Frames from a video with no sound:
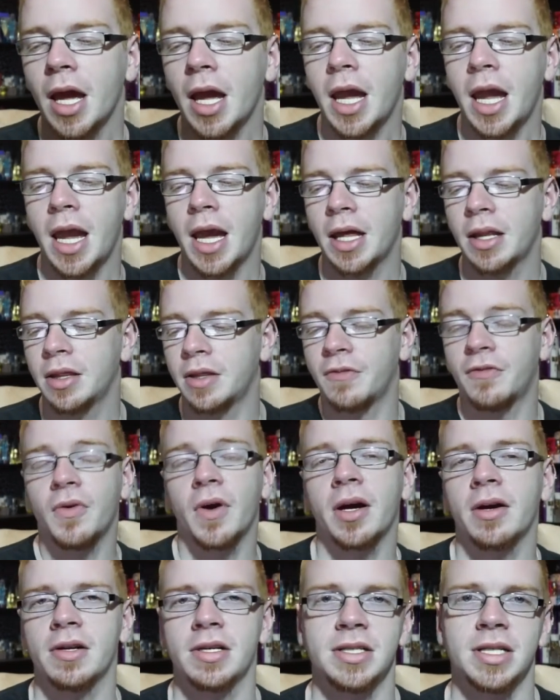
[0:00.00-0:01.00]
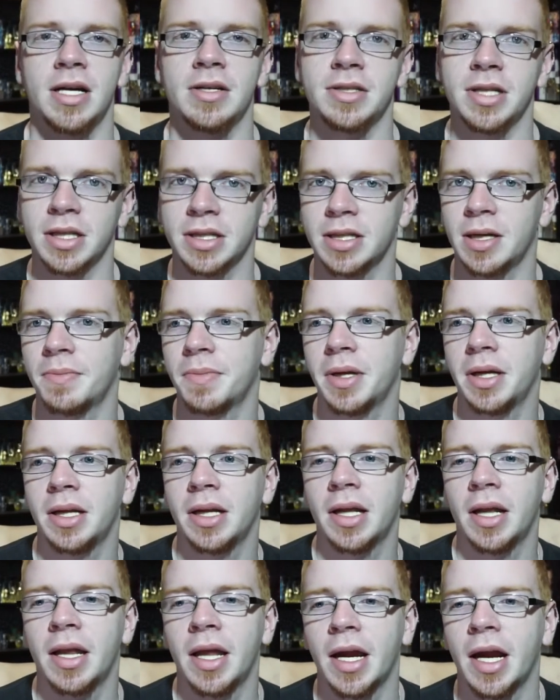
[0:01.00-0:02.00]
and the fragrance sounds like
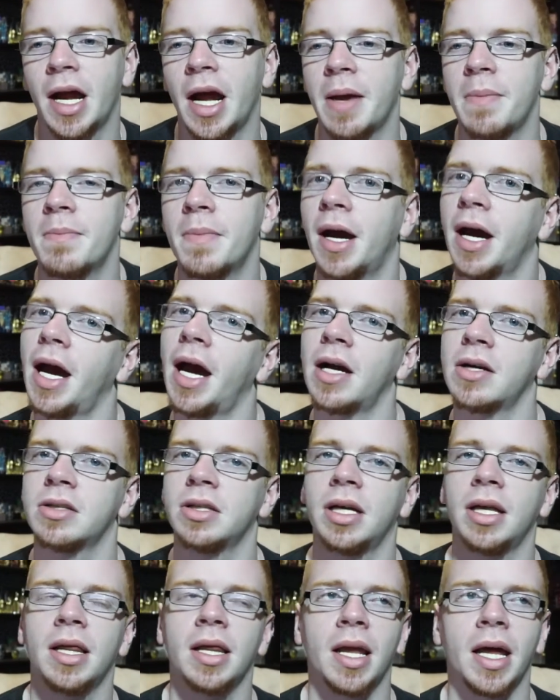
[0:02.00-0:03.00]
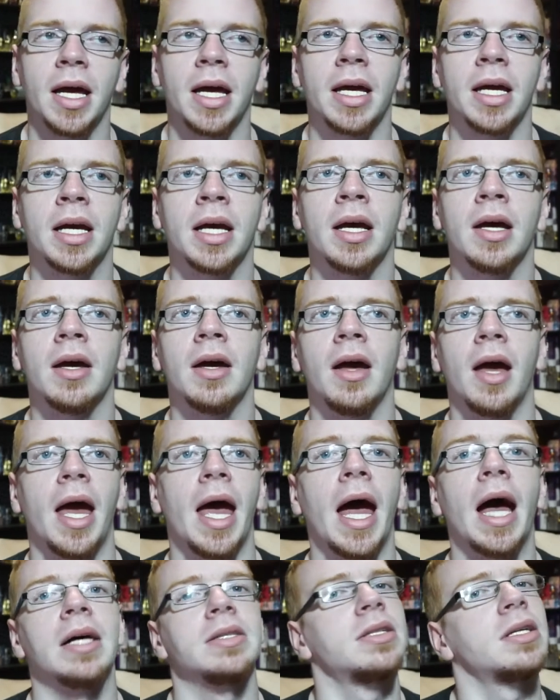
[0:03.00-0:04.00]
something that I might actually like
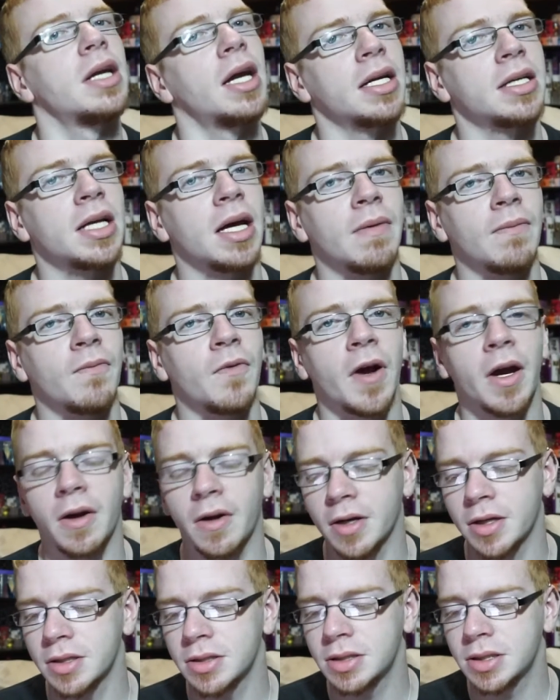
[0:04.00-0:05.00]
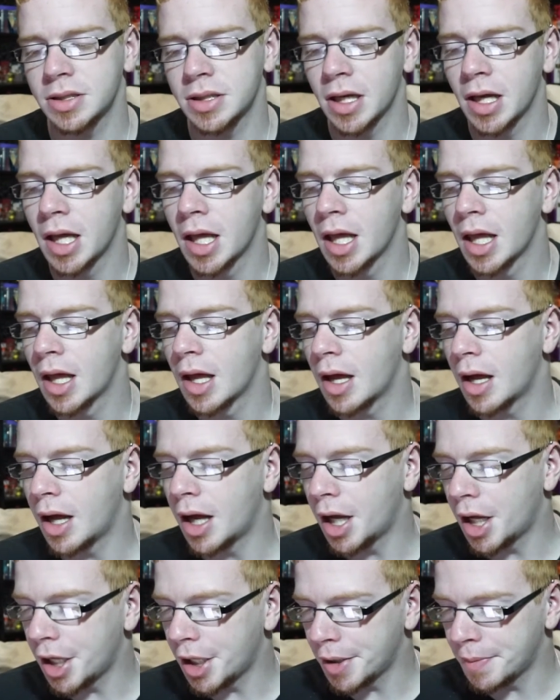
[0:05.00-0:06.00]
as a nighttime fragrance.
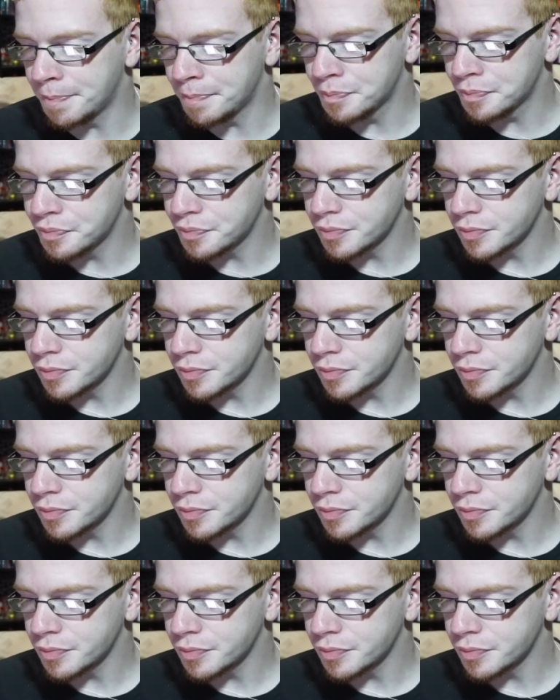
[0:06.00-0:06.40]
Um,